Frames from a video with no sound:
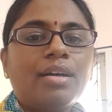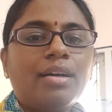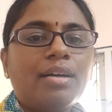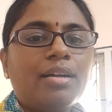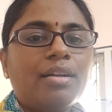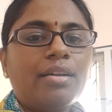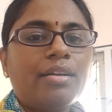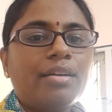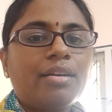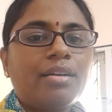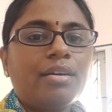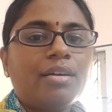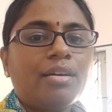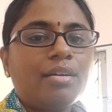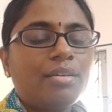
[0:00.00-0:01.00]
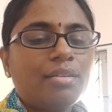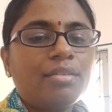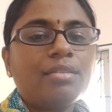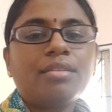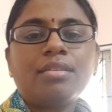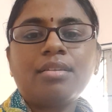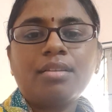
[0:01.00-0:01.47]
And
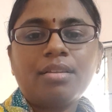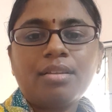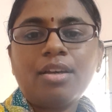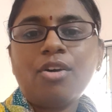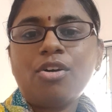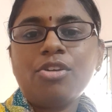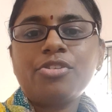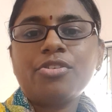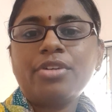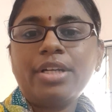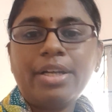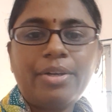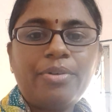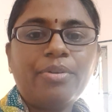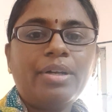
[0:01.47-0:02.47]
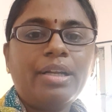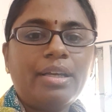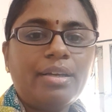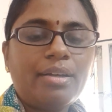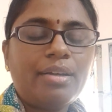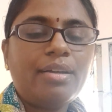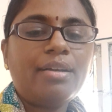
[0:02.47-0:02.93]
they also need to
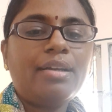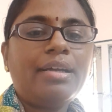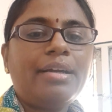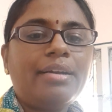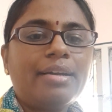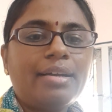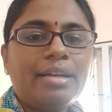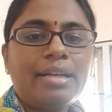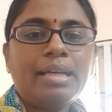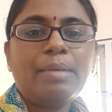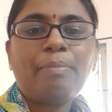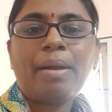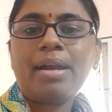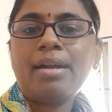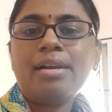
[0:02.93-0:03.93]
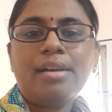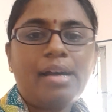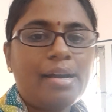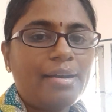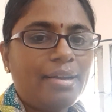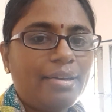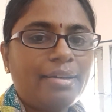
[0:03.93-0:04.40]
lead an independent
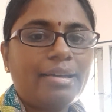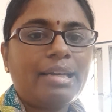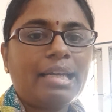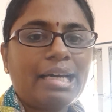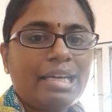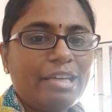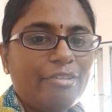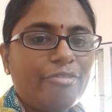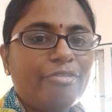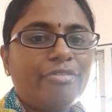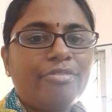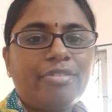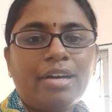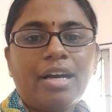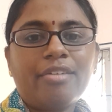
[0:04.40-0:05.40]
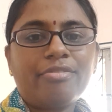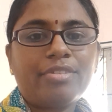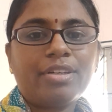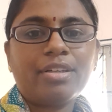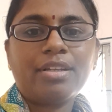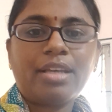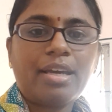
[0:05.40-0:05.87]
adult life
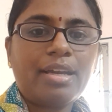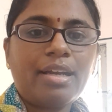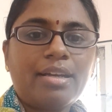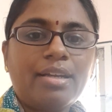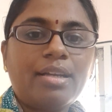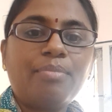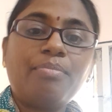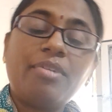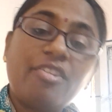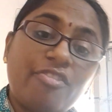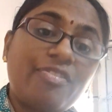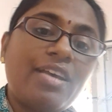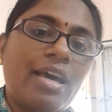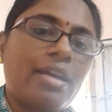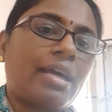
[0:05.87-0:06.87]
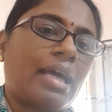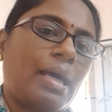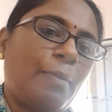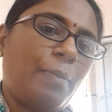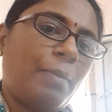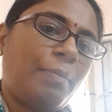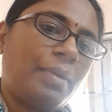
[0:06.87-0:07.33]
after they are 18 if they are
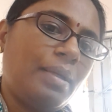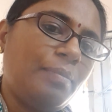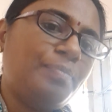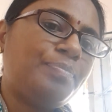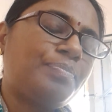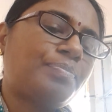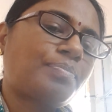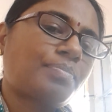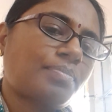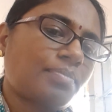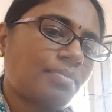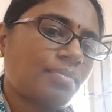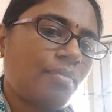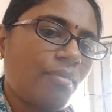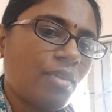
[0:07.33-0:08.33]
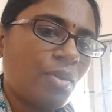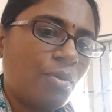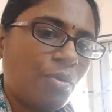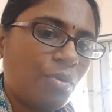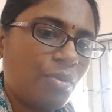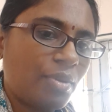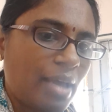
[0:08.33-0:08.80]
capable.
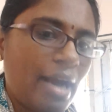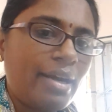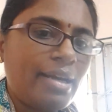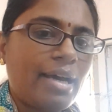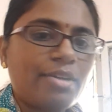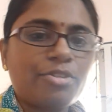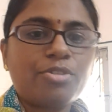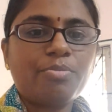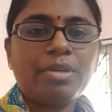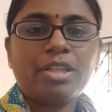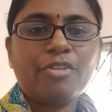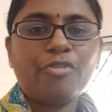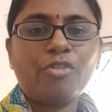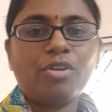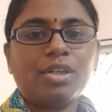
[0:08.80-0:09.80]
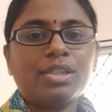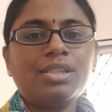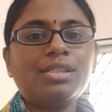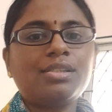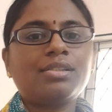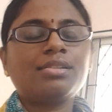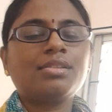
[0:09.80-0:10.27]
So that has to be the
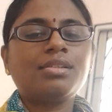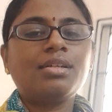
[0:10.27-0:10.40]
focus.